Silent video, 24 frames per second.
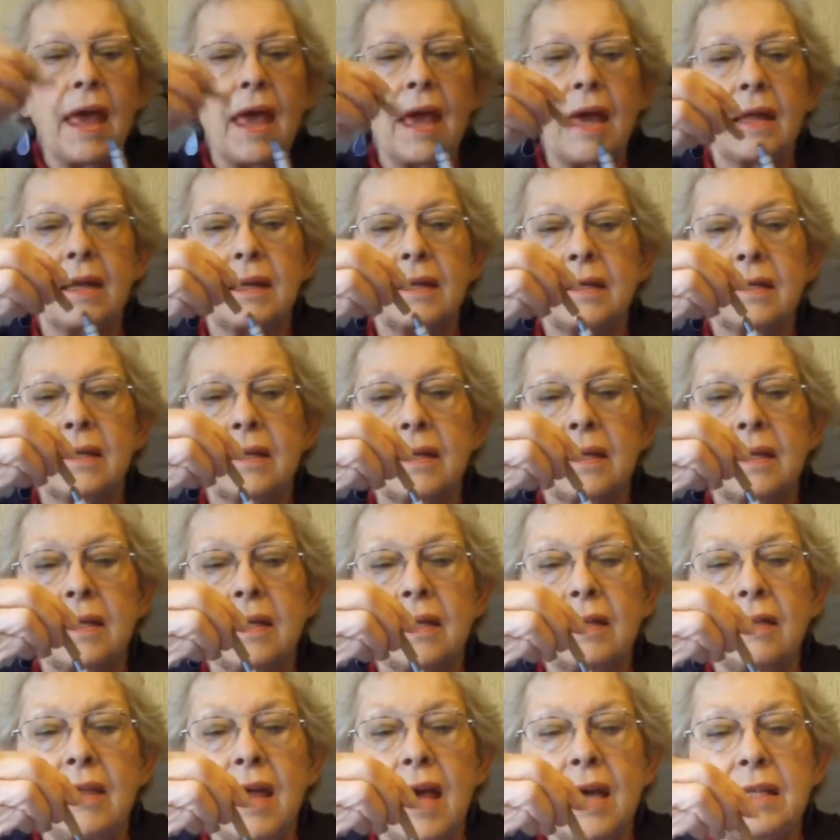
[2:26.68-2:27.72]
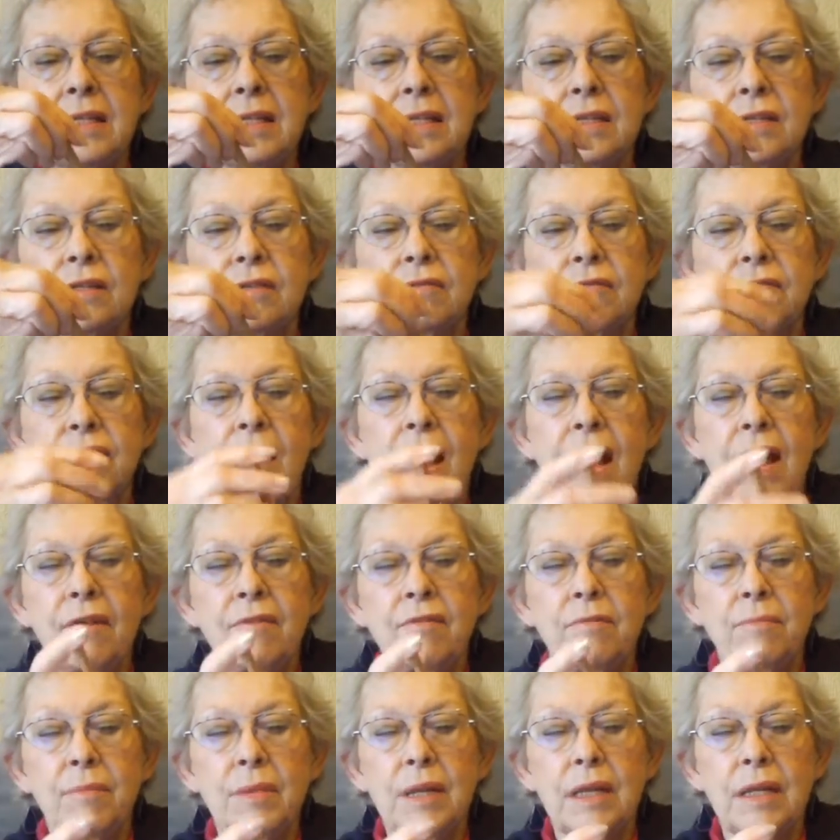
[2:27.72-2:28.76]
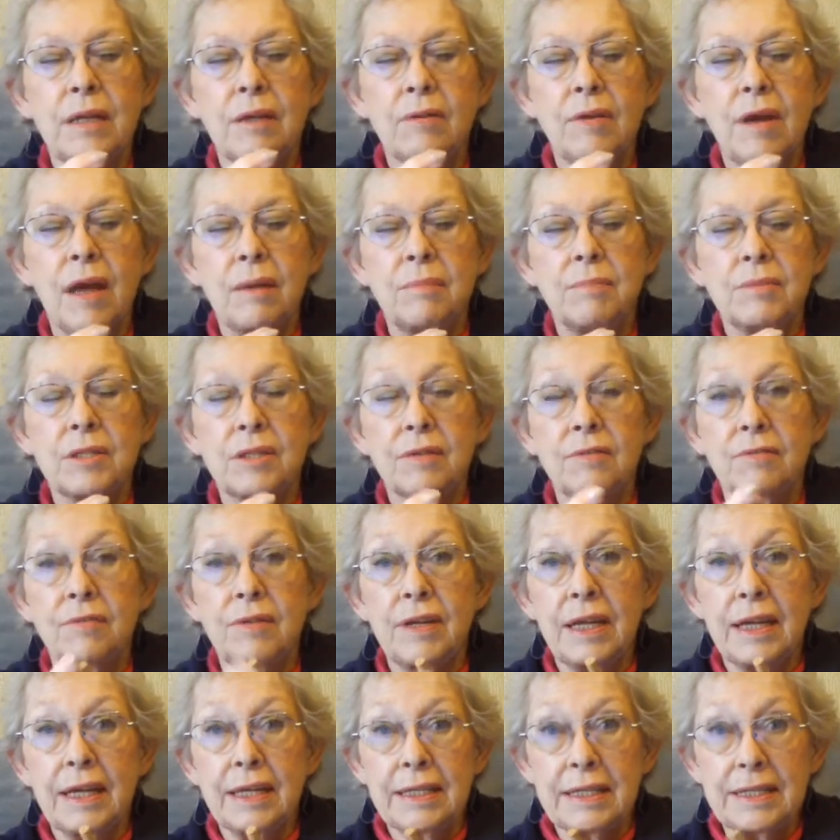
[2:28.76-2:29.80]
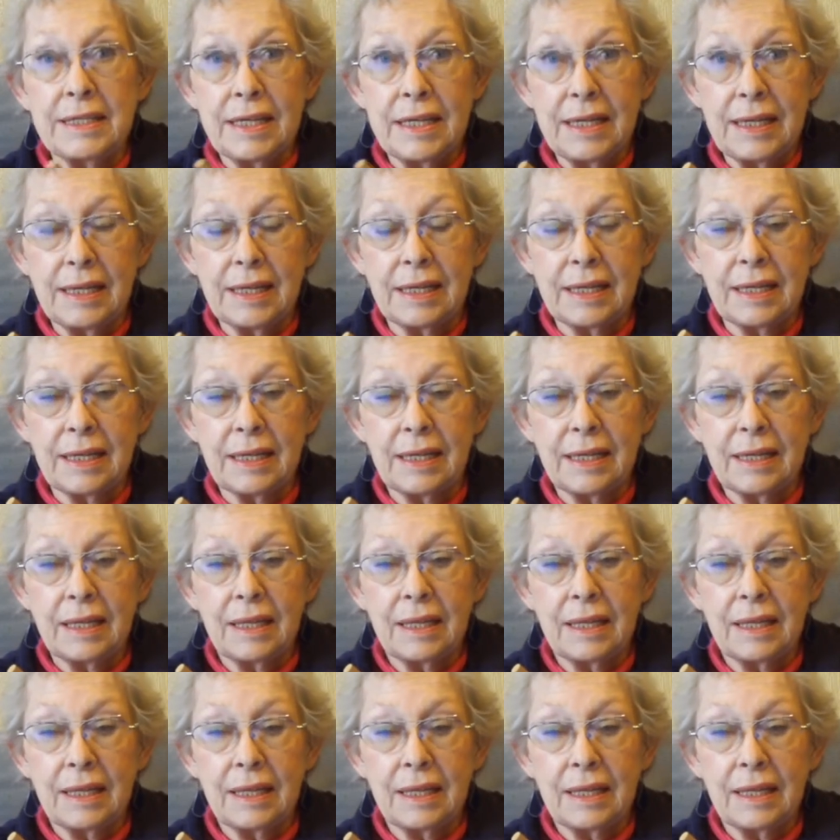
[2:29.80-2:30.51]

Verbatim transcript: and that is 5 milligrams of nicotine.